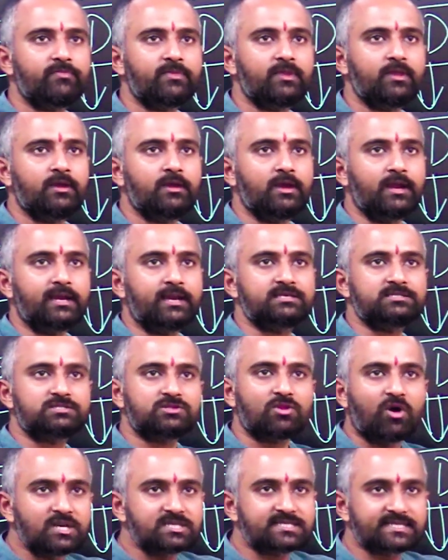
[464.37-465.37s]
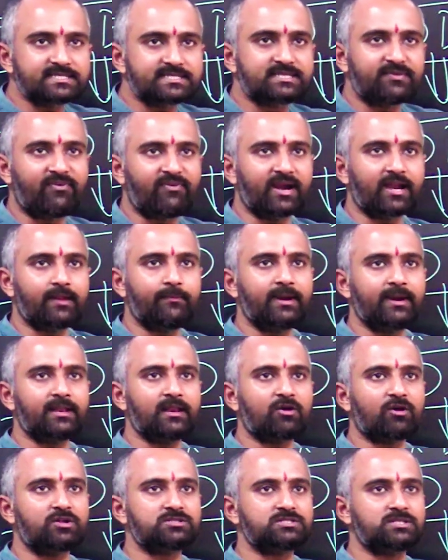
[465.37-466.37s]
It is not just the fundamental
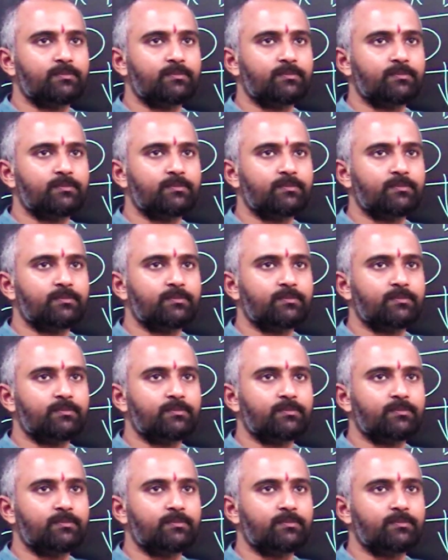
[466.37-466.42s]
concept.